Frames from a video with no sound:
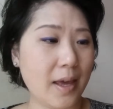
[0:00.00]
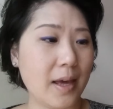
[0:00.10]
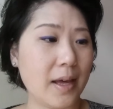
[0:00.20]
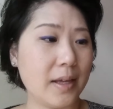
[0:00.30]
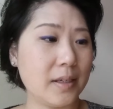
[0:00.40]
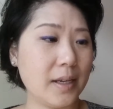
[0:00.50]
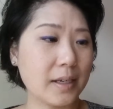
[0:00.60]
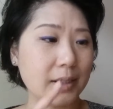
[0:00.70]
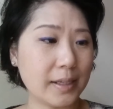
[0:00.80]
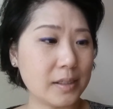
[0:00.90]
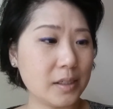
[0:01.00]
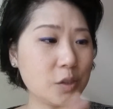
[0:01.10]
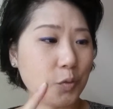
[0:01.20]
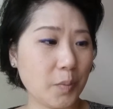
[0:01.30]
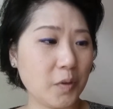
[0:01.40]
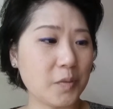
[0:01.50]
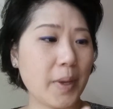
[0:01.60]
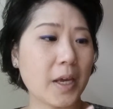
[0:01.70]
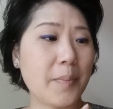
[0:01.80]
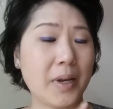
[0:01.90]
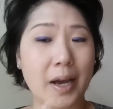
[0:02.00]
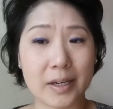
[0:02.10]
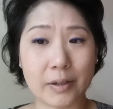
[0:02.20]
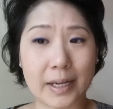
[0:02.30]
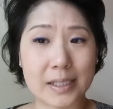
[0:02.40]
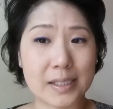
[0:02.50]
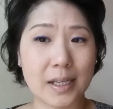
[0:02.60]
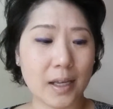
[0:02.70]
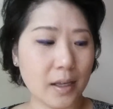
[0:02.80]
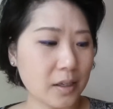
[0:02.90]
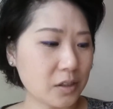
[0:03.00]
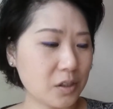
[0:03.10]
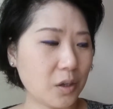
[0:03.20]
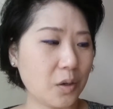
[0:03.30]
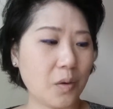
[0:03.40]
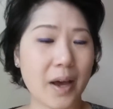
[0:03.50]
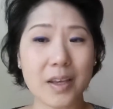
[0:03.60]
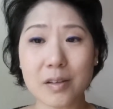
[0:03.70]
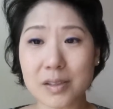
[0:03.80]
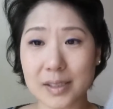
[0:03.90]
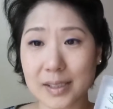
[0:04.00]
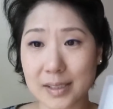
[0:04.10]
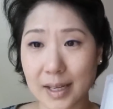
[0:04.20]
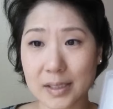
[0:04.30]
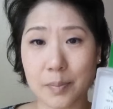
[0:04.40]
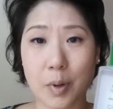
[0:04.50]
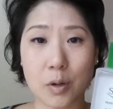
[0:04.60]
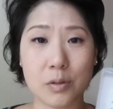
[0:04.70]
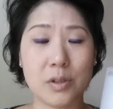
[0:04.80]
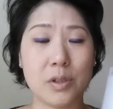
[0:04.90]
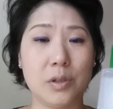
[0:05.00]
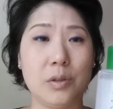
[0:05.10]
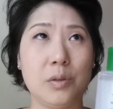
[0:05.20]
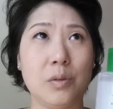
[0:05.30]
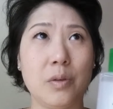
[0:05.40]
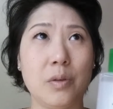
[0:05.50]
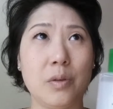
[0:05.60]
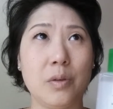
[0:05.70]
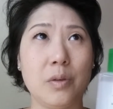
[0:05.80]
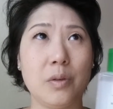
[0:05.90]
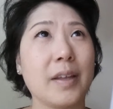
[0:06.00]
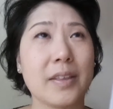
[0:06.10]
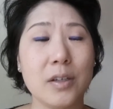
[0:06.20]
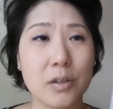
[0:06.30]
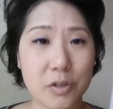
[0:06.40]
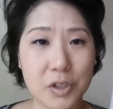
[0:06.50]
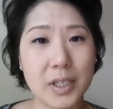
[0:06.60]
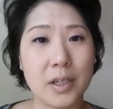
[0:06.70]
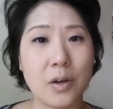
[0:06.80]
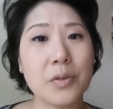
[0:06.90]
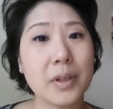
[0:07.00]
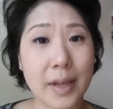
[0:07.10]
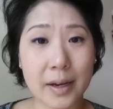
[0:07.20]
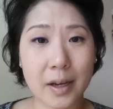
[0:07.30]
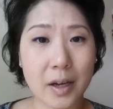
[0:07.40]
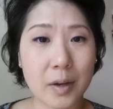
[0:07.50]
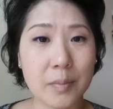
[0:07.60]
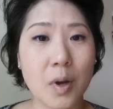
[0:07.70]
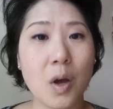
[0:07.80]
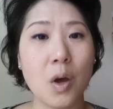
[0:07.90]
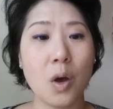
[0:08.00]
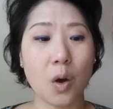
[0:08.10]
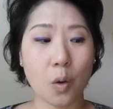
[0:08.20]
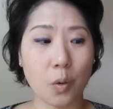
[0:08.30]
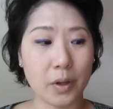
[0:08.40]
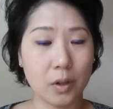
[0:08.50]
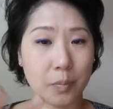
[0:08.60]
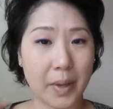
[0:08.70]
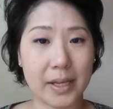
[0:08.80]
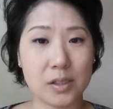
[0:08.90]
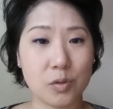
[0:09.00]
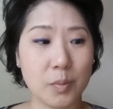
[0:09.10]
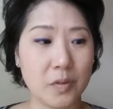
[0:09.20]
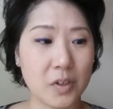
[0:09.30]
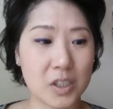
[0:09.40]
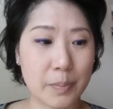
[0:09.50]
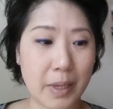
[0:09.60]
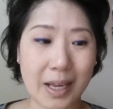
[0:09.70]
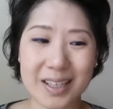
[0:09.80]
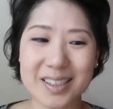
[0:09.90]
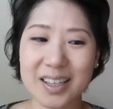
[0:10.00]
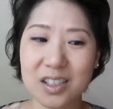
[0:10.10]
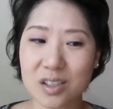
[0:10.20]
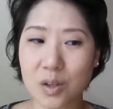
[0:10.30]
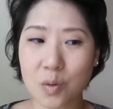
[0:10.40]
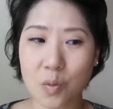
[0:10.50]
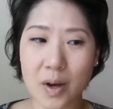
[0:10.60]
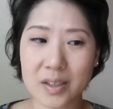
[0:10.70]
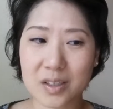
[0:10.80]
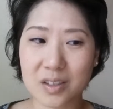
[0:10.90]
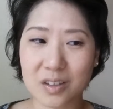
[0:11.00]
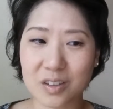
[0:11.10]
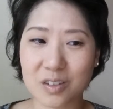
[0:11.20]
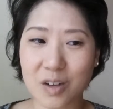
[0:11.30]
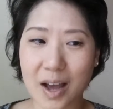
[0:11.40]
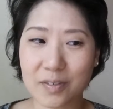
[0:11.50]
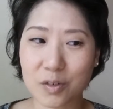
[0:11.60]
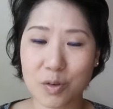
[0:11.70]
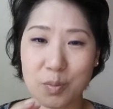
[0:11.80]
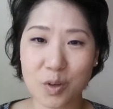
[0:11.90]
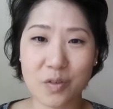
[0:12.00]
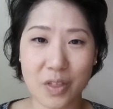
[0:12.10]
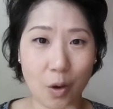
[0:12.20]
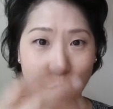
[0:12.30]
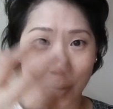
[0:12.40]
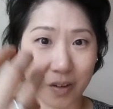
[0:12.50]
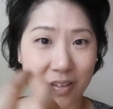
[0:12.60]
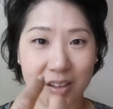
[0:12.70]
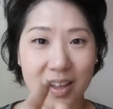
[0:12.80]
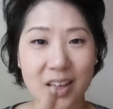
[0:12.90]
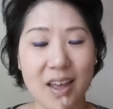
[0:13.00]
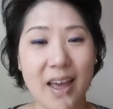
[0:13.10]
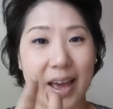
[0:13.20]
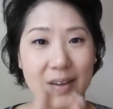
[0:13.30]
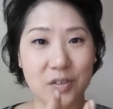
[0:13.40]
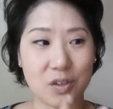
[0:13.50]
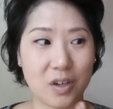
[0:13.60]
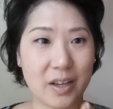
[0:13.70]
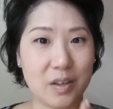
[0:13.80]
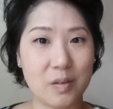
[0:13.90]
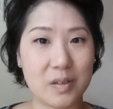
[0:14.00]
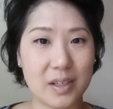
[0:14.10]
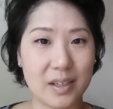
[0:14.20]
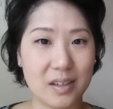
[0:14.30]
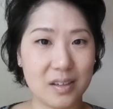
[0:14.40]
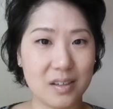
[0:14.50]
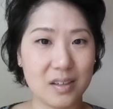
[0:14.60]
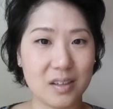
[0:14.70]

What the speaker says: and it cleanses, removes makeup, and hydrates. So I use this as opposed to the, like the Neutrogena or the Lancome oil-based removers, because I just don't want to have to remove the oil after I use it